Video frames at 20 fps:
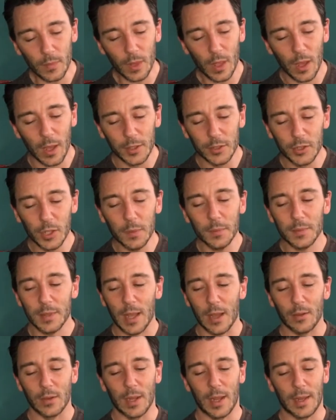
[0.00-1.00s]
I jumped
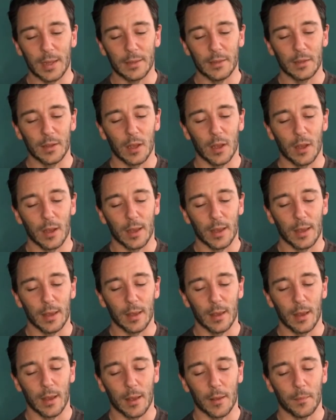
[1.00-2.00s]
out and I
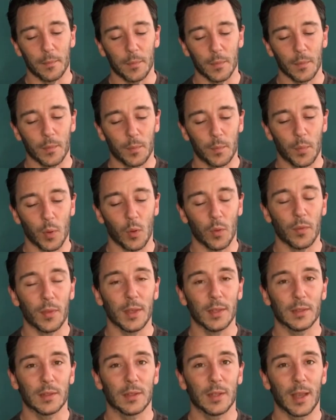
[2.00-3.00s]
bought
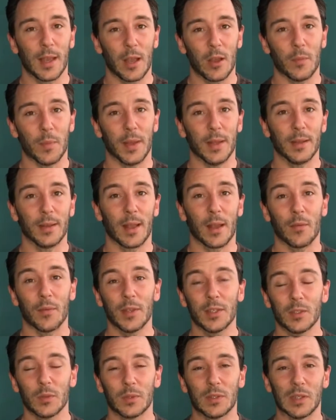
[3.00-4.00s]
this helmet. Now,
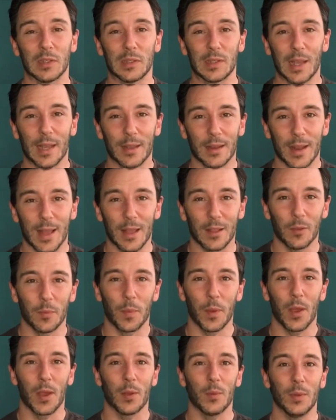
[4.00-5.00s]
this was a secondhand
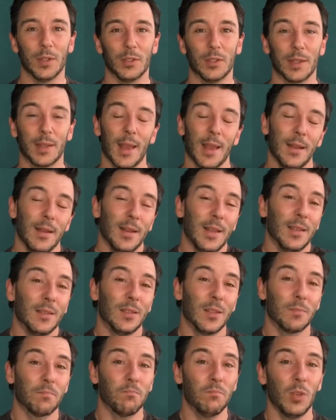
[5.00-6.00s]
buy, which again is
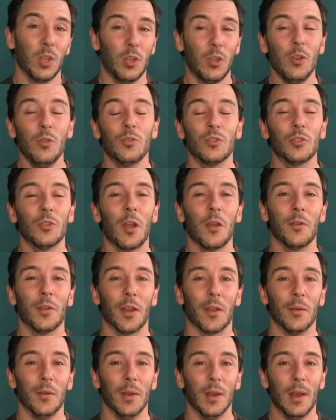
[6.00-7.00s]
a huge
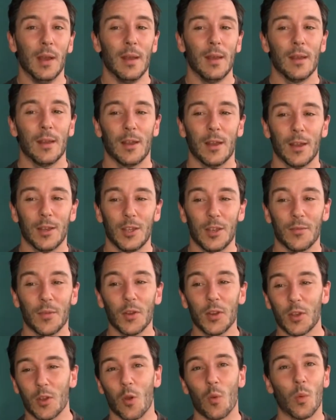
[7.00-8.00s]
no-no. You've
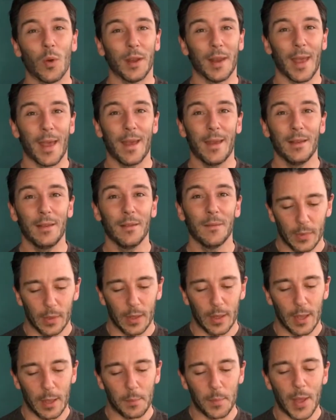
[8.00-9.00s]
only got one head.
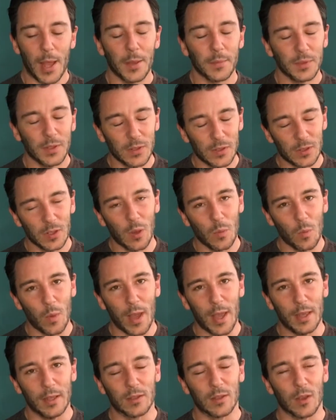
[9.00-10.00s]
And perhaps in some
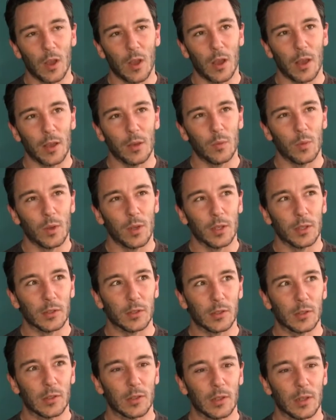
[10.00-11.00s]
ways, I
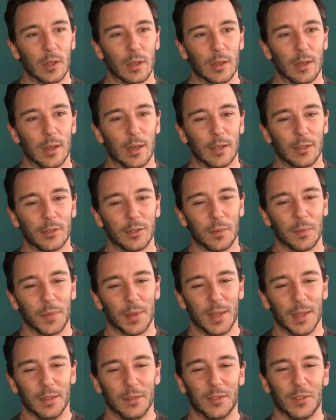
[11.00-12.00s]
was jumping
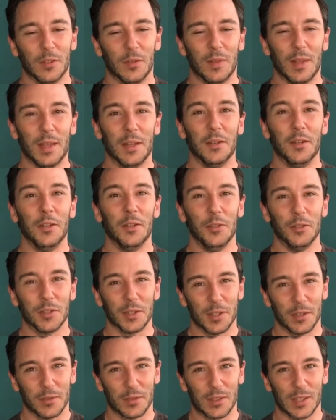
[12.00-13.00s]
into the
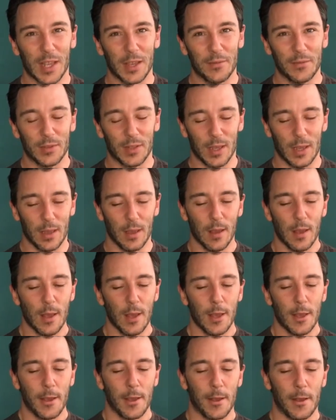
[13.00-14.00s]
illusion of safety
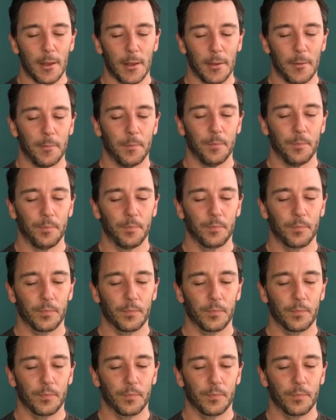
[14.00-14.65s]
when